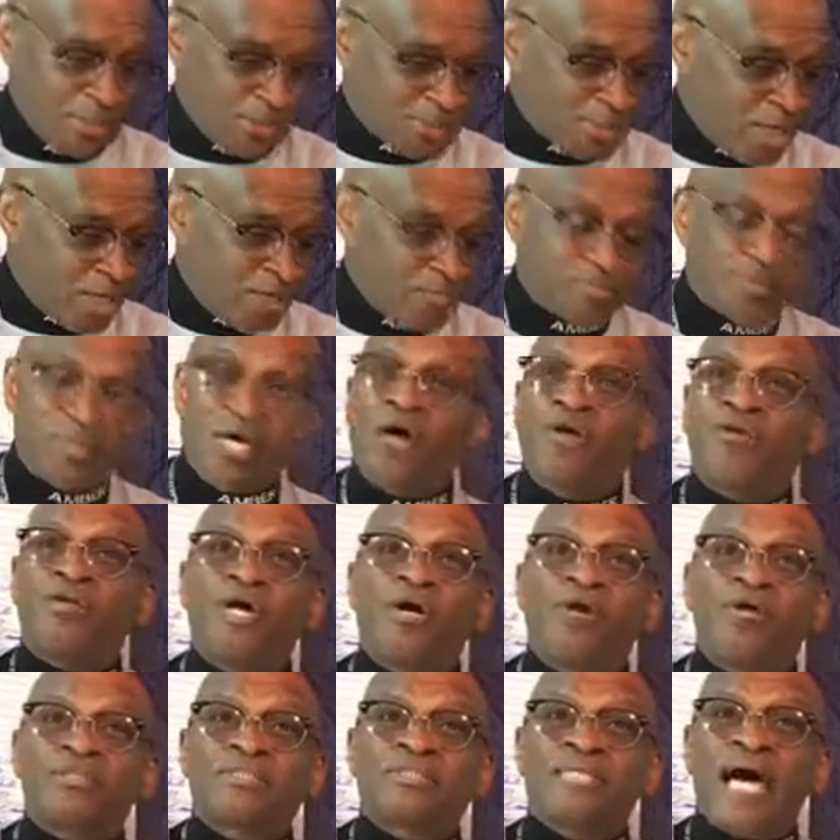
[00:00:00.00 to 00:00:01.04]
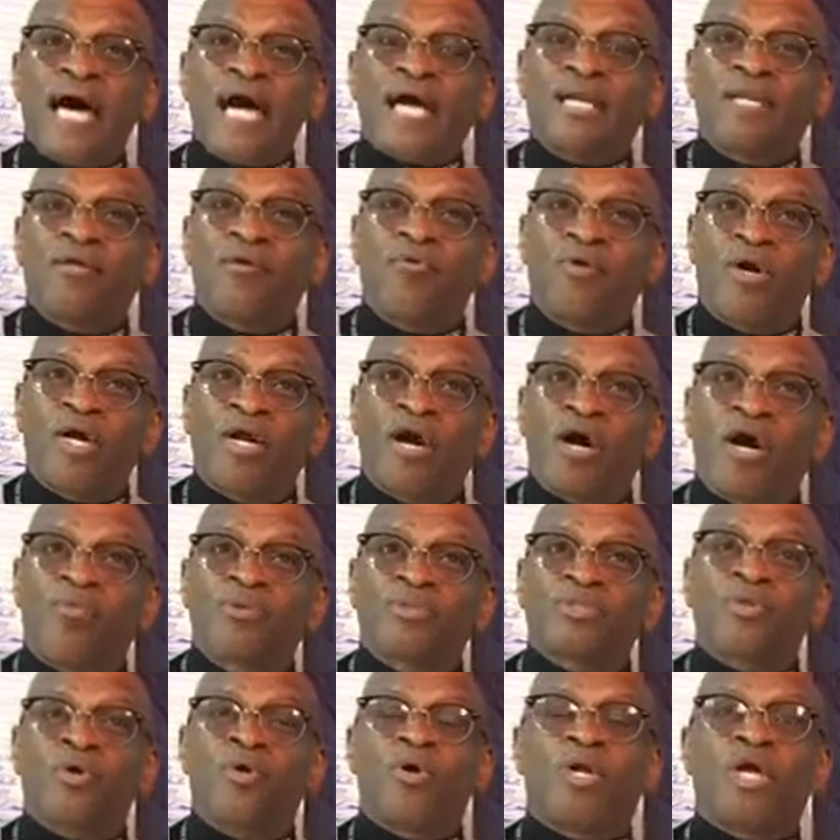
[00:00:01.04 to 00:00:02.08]
So don't know exactly what all
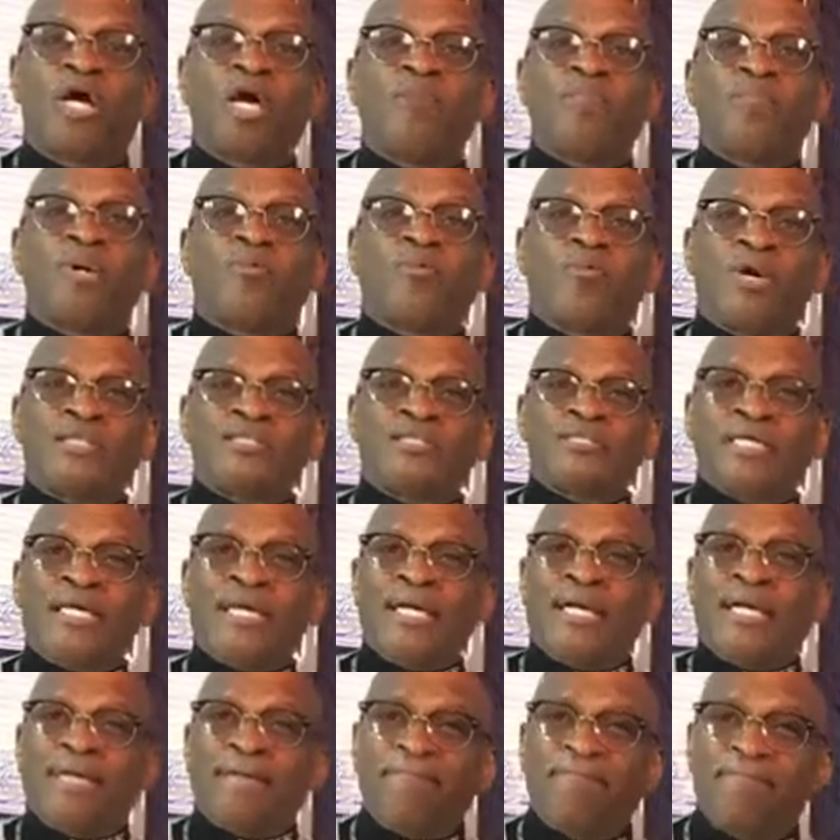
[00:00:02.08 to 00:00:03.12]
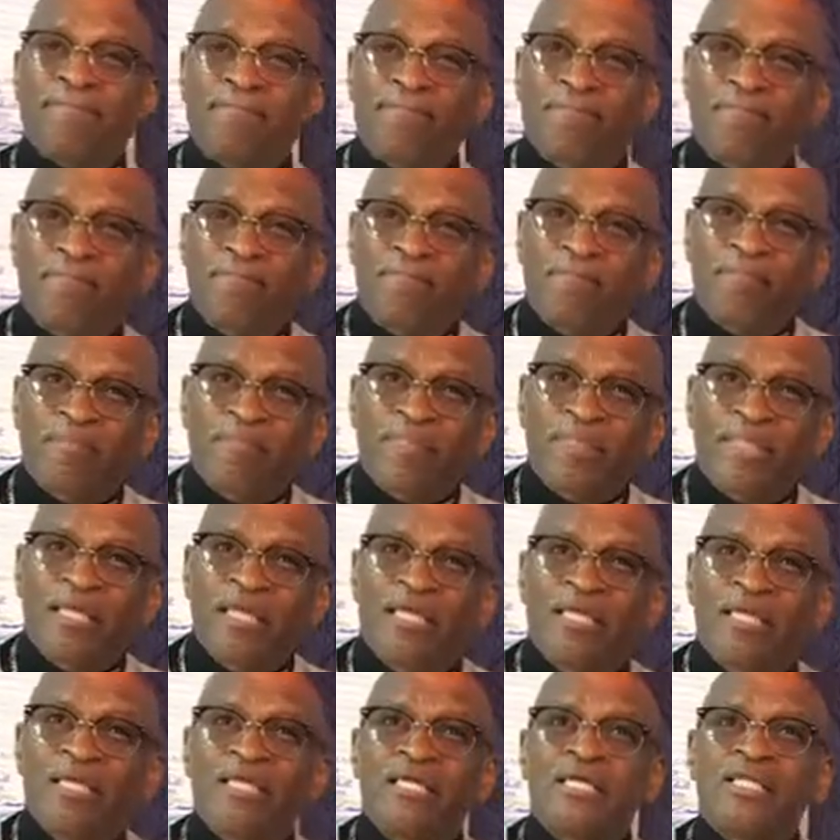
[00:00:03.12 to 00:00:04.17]
was going on, but once again,
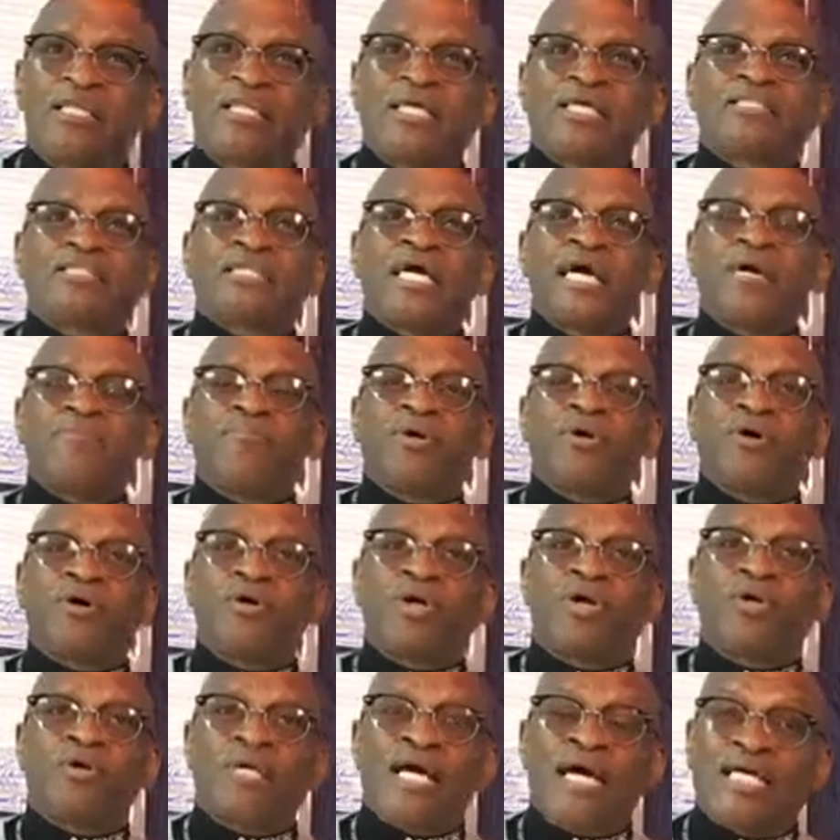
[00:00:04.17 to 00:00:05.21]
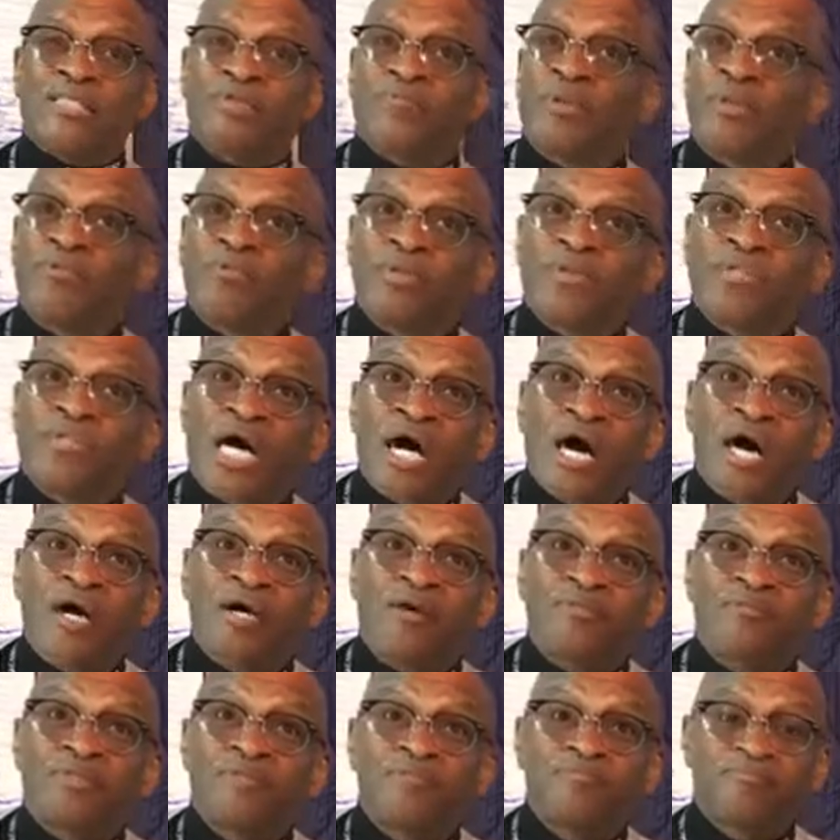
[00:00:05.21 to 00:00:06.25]
this Amber Alert has been
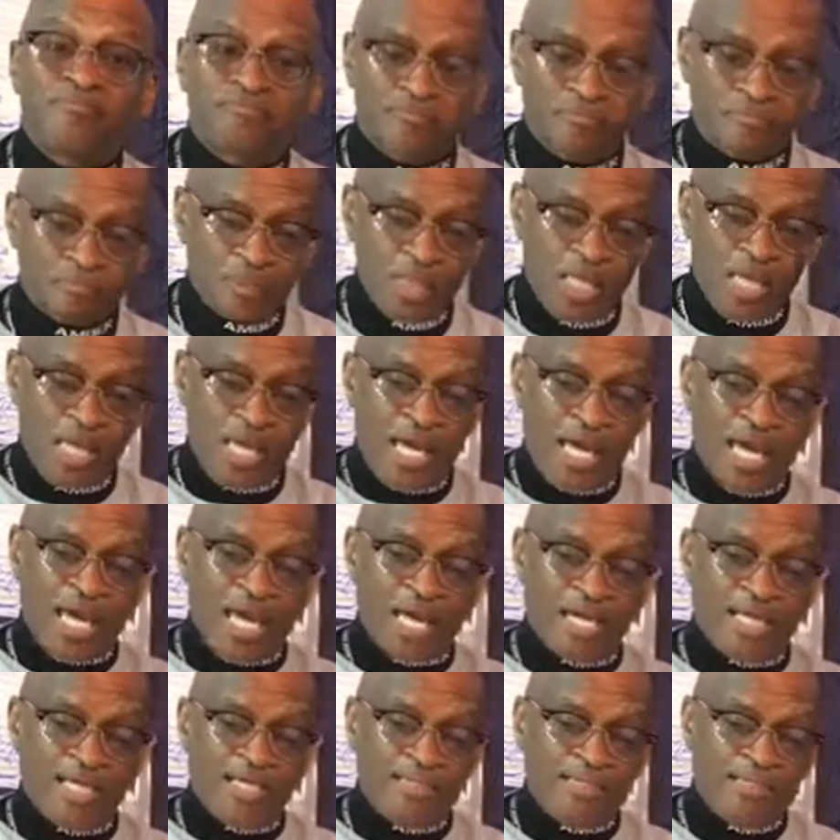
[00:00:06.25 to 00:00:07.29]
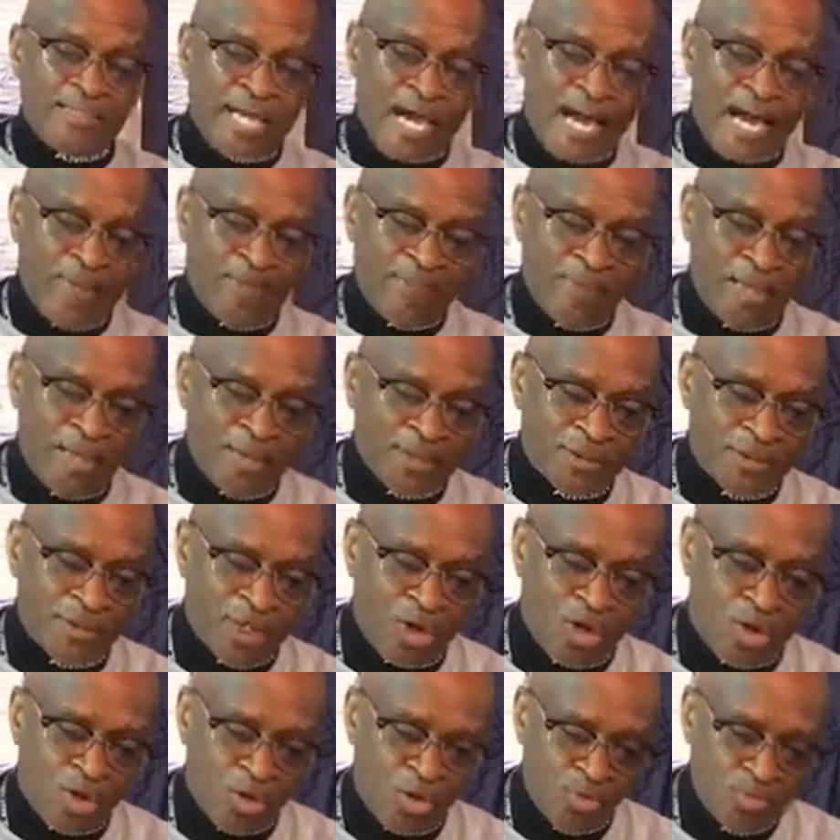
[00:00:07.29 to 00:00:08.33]
resolved, and
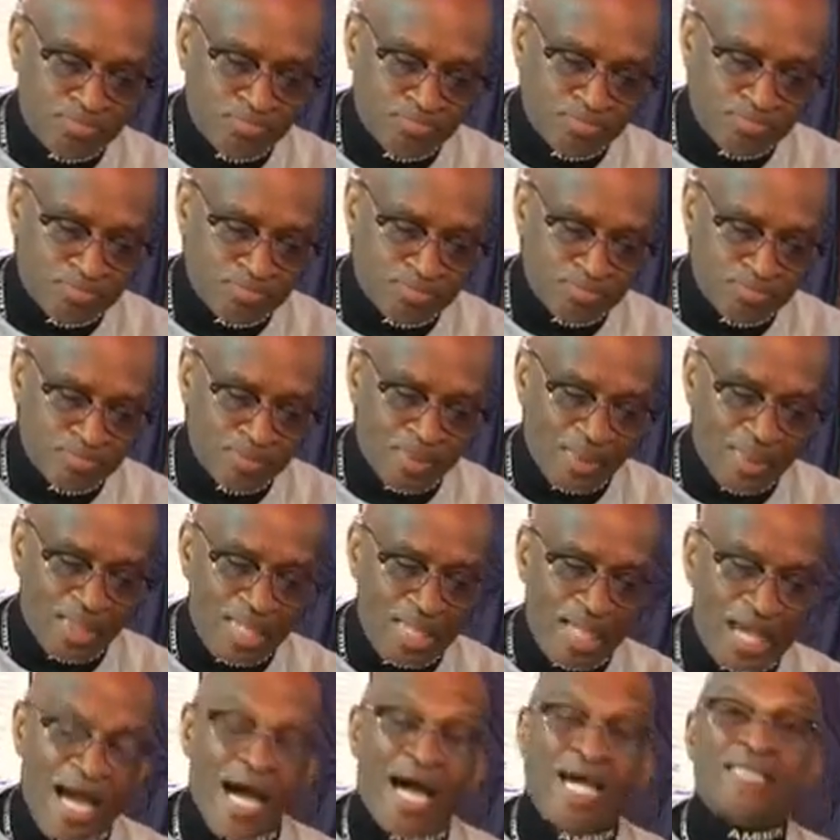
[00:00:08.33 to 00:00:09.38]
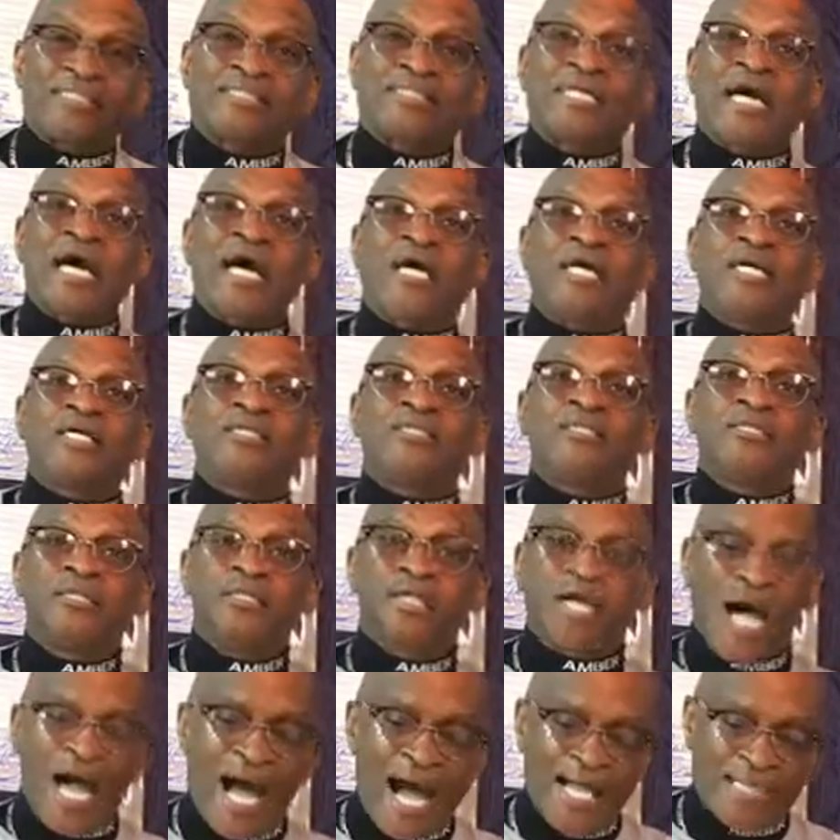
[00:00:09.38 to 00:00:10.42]
9-month-old
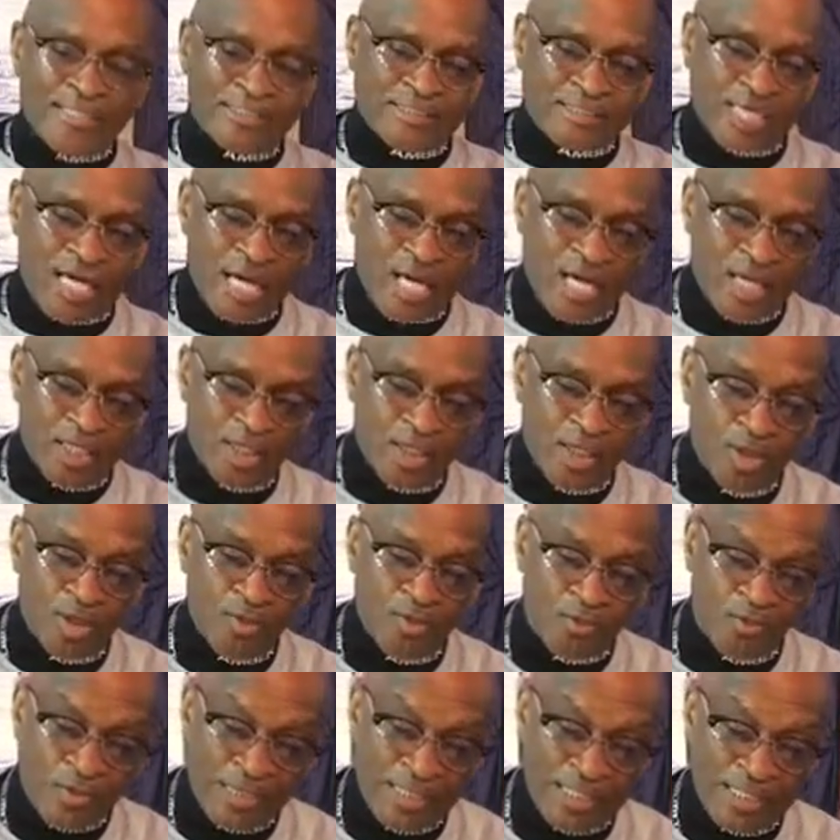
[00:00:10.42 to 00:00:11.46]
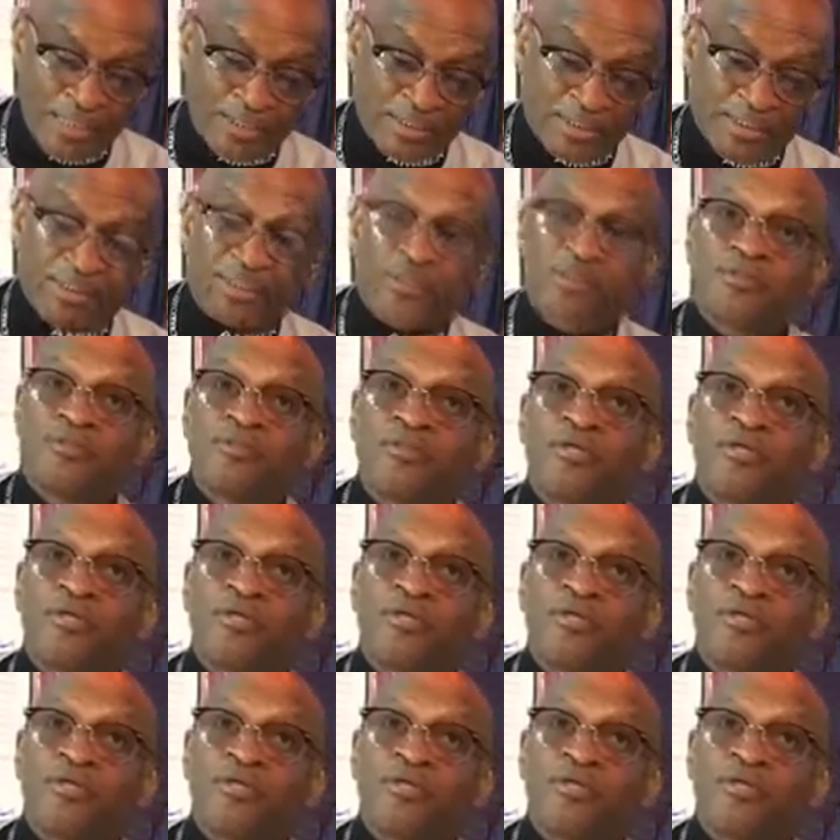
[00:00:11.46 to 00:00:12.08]
Izan Reese,